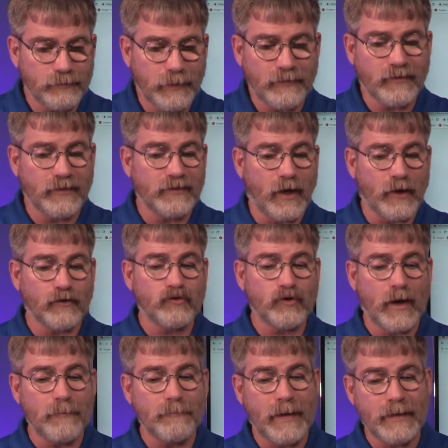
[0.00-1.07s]
President Donald
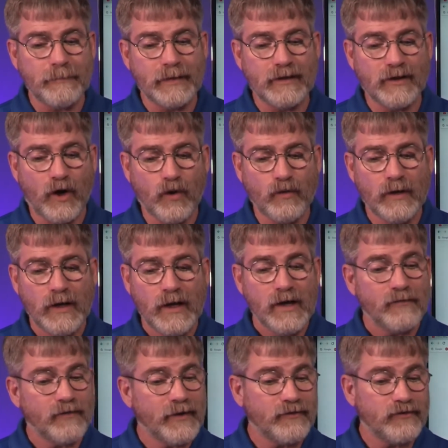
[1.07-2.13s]
Trump may be known
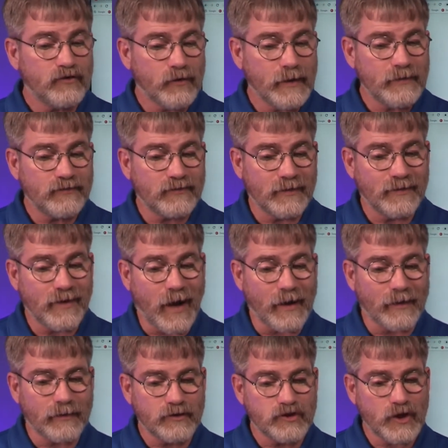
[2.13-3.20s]
for his treats to
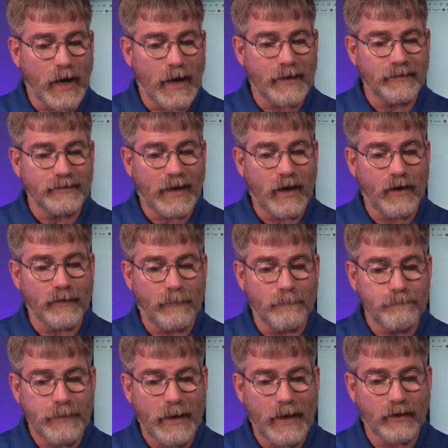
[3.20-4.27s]
knock China down a
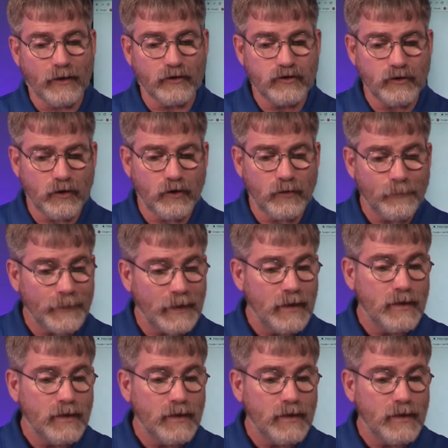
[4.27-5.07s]
peg or two,